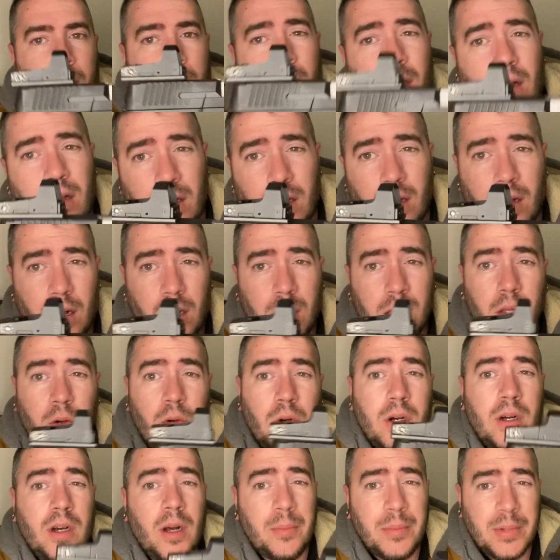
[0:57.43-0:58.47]
a local
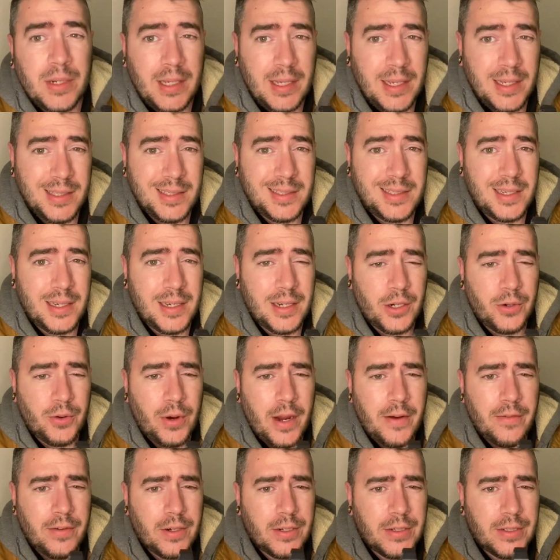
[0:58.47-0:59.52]
company, NC
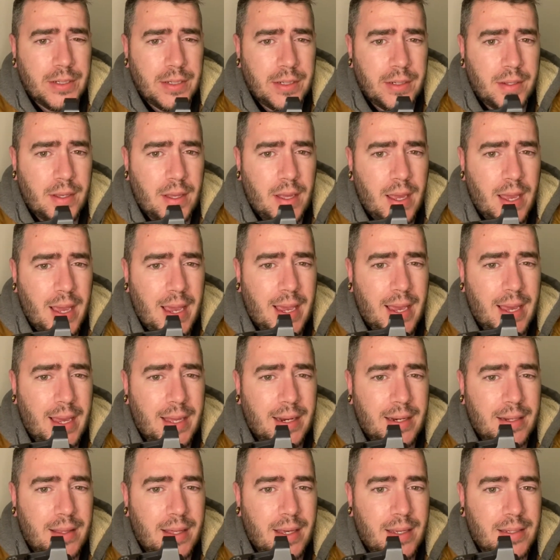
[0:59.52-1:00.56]
Engravers, and
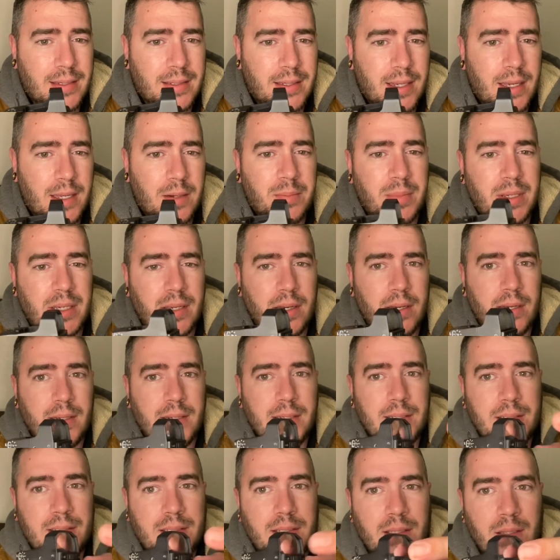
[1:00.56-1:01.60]
they said
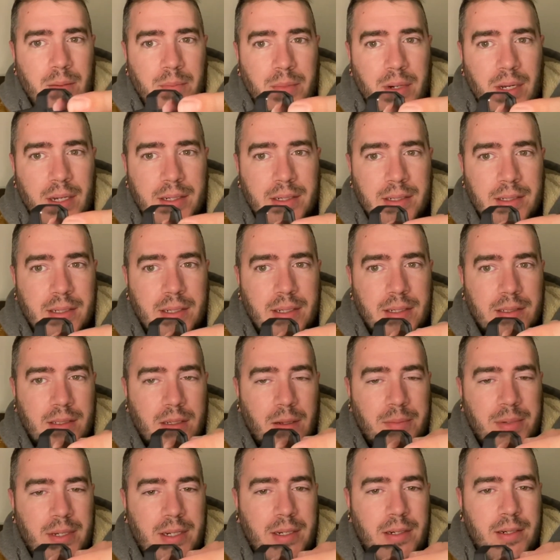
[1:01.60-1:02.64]
because the button is
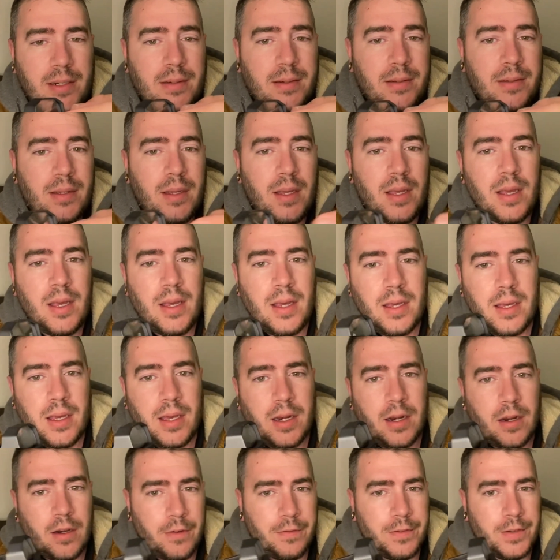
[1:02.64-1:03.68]
up here, it
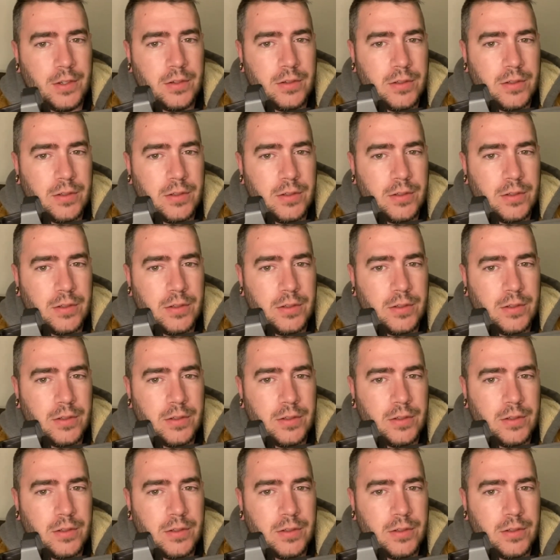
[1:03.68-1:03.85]
interferes